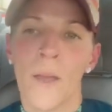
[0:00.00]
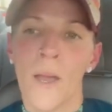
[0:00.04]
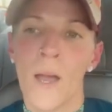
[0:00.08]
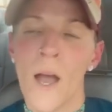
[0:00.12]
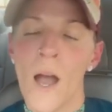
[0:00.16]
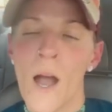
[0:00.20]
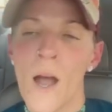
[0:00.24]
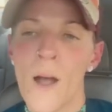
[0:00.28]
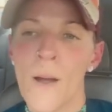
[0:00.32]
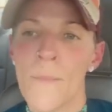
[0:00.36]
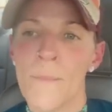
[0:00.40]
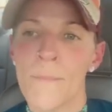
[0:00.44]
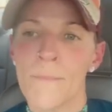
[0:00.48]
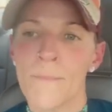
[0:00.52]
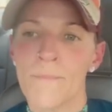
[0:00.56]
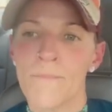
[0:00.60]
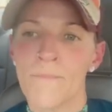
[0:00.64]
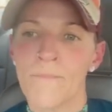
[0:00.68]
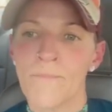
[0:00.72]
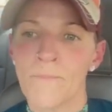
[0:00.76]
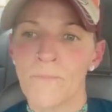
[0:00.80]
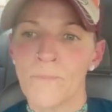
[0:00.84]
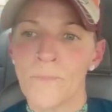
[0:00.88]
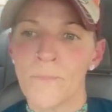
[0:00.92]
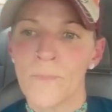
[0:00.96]
Um,
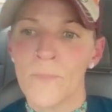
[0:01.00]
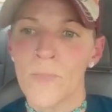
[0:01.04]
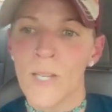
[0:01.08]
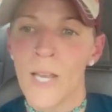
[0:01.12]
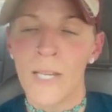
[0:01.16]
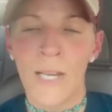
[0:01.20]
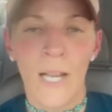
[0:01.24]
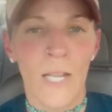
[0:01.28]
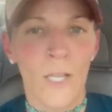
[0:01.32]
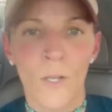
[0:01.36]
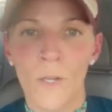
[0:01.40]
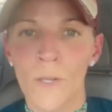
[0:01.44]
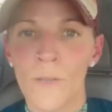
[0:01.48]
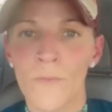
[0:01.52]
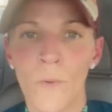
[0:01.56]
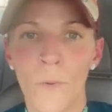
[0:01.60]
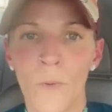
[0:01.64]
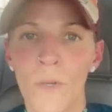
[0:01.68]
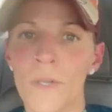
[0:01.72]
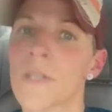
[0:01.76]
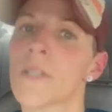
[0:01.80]
and I look forward